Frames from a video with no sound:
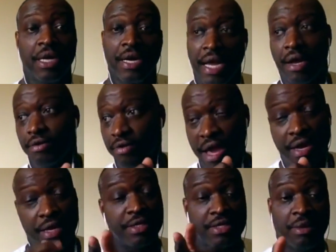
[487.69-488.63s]
Now,
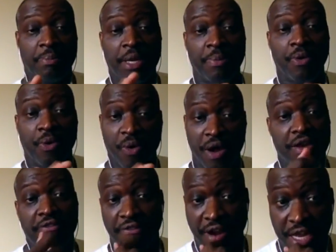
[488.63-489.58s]
granted, some people who are
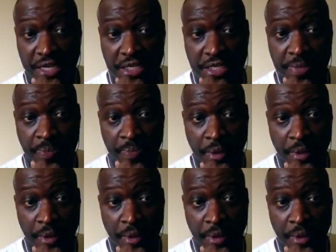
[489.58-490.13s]
your friends,